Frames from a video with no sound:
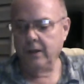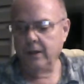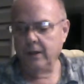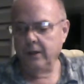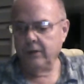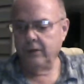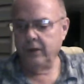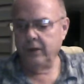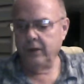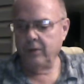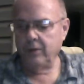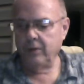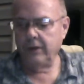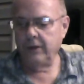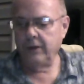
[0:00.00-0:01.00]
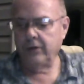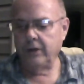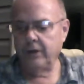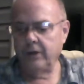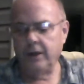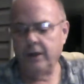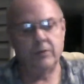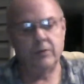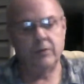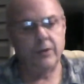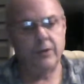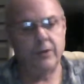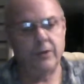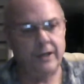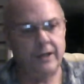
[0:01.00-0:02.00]
the video monitoring,
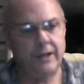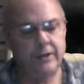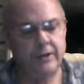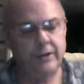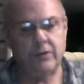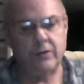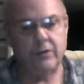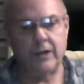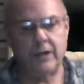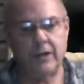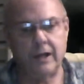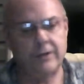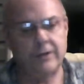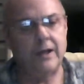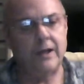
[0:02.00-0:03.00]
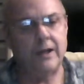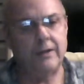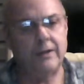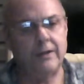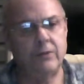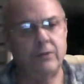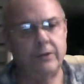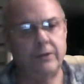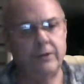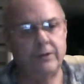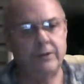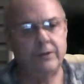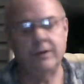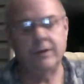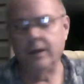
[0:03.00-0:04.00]
remote access for locks, lights,
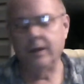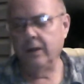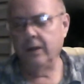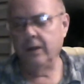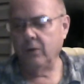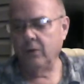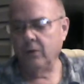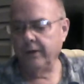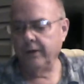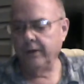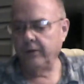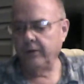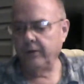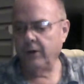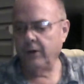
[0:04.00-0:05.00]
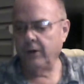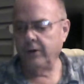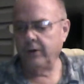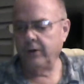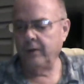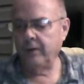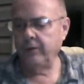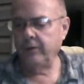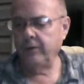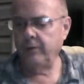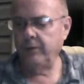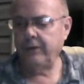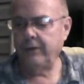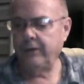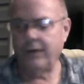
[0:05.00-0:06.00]
switches, wellness programs,
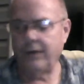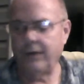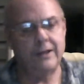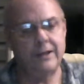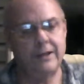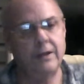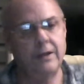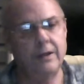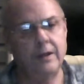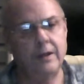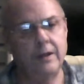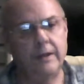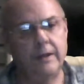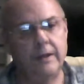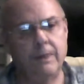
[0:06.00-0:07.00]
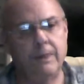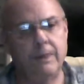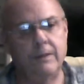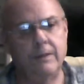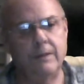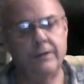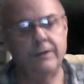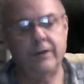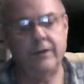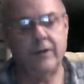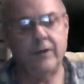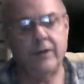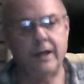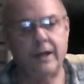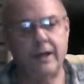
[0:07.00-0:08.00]
pet tracking, stuff
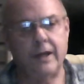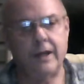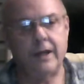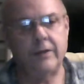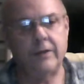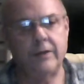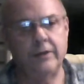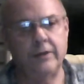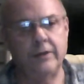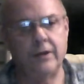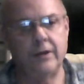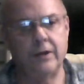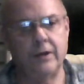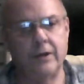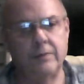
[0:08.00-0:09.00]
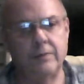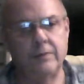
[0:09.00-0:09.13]
like that. Things that are,